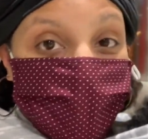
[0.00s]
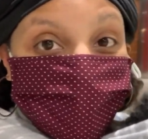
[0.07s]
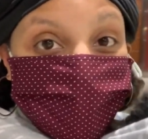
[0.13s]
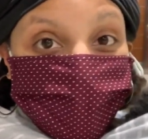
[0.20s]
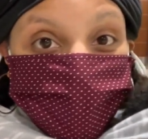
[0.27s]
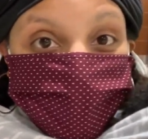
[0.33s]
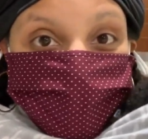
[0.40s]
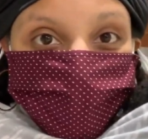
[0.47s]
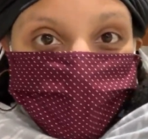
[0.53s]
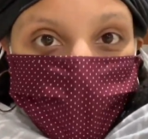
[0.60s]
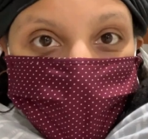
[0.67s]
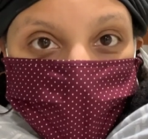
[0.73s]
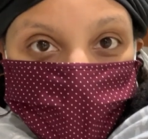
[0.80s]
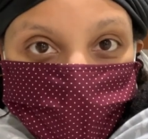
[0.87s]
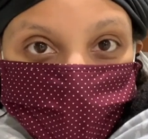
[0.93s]
getting through the
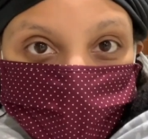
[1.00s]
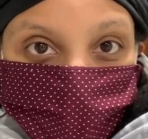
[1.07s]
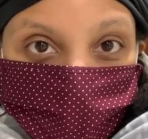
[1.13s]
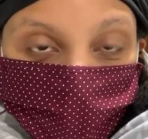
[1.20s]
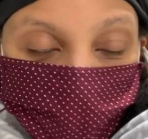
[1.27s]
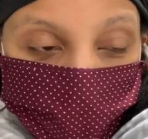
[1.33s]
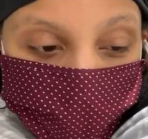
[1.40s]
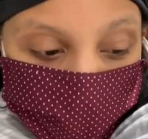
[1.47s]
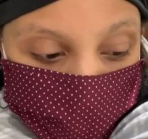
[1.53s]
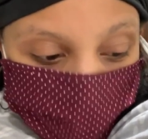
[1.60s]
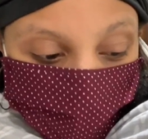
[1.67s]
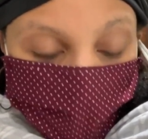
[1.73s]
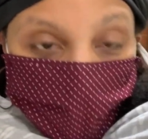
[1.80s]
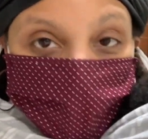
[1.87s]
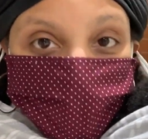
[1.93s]
airport.
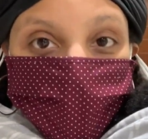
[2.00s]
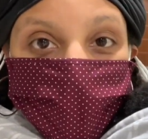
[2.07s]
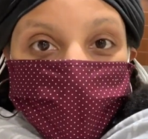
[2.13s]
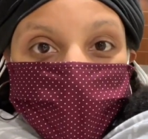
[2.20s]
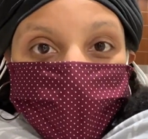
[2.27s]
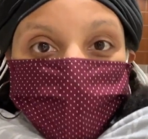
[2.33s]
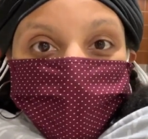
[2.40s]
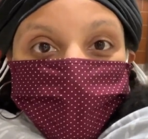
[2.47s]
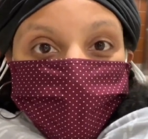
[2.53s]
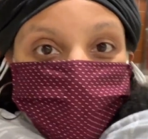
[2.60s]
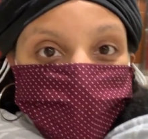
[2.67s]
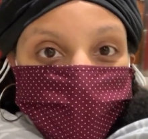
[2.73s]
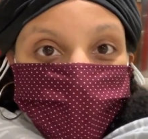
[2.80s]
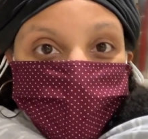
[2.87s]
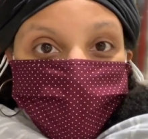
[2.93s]
But I'm going to
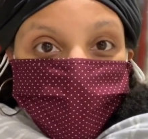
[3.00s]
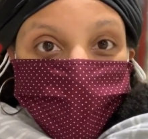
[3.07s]
tell you